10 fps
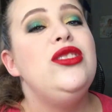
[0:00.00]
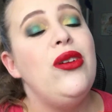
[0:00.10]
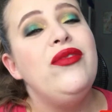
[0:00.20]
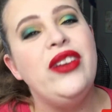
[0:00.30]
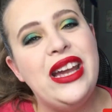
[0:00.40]

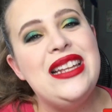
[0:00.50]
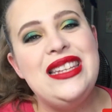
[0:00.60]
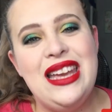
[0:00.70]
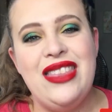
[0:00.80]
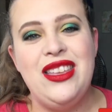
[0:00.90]
Don't forget
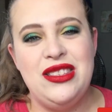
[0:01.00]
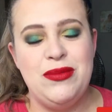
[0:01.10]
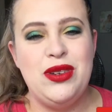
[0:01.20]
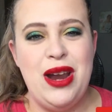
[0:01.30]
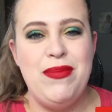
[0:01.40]
to hit the
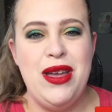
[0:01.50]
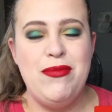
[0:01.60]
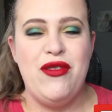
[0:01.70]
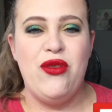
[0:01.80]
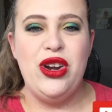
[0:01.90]
subscribe
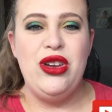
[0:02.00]
button before